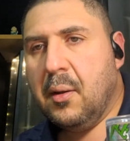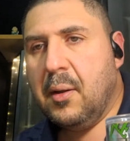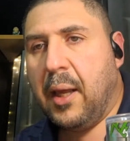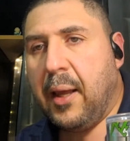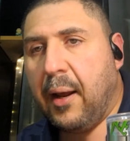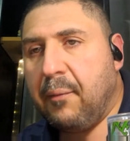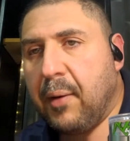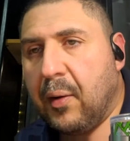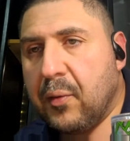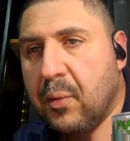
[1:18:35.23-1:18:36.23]
They have
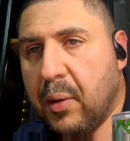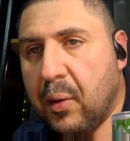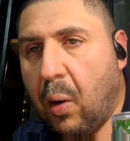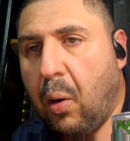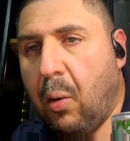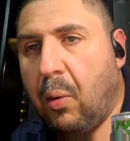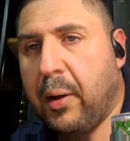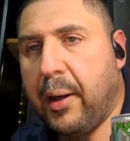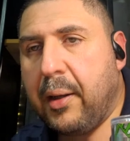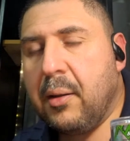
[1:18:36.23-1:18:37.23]
round screens. Oh,
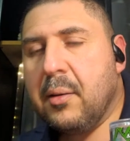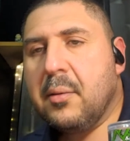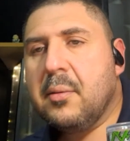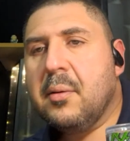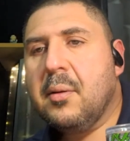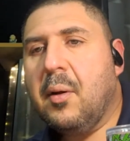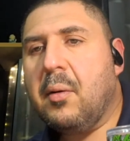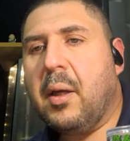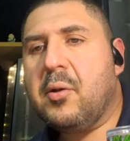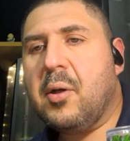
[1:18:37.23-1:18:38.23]
okay.
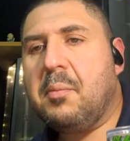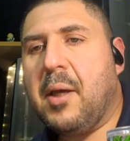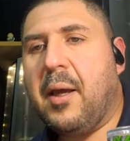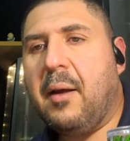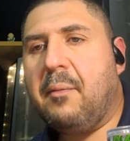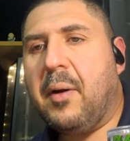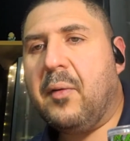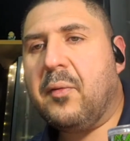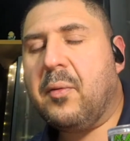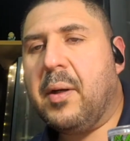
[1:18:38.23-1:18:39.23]
Okay, Jim, they have
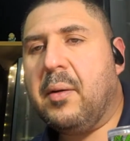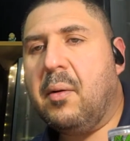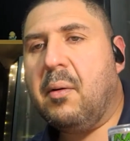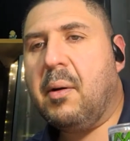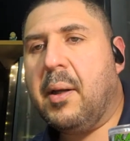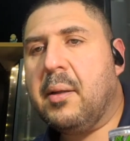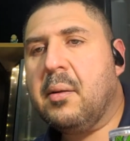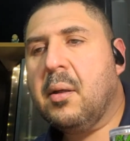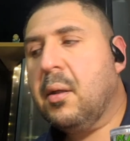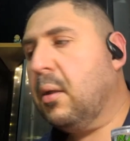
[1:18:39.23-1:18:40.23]
round screens. All right.
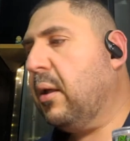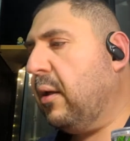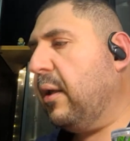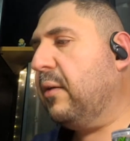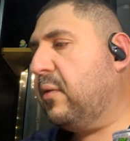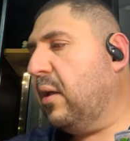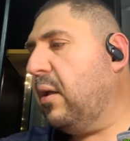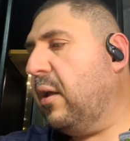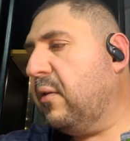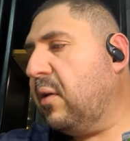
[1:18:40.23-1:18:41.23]
Is
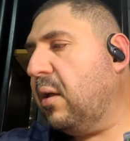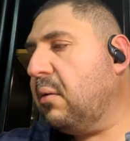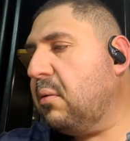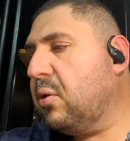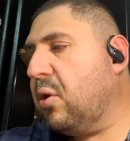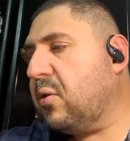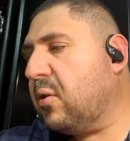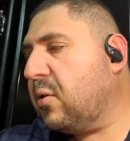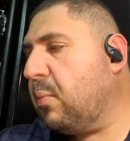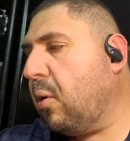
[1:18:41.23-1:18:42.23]
it just
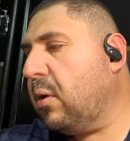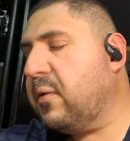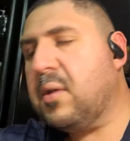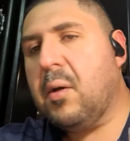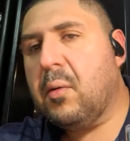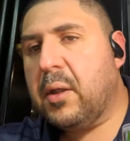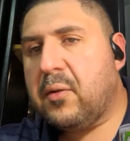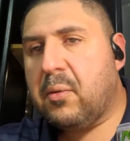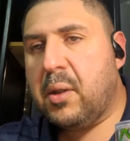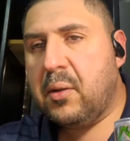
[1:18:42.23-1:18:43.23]
as small as the OLED
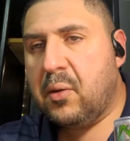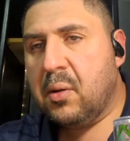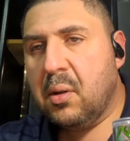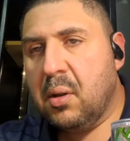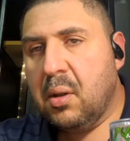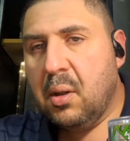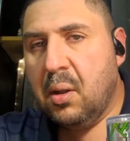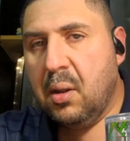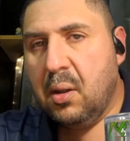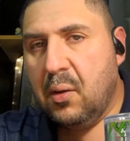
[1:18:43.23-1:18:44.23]
screens?
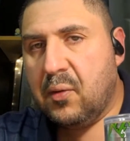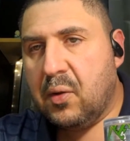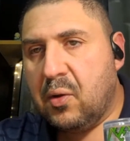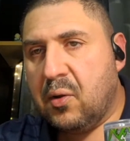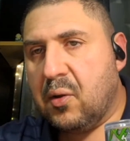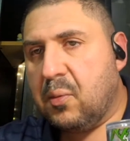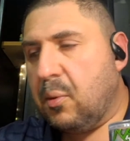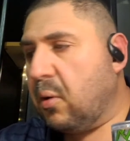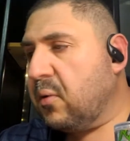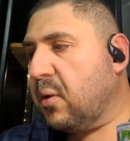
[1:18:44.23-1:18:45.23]
Is it just as
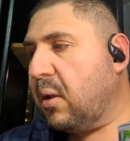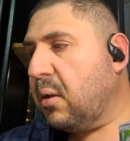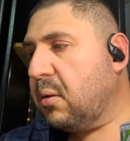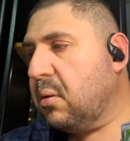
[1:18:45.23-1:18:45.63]
small as that?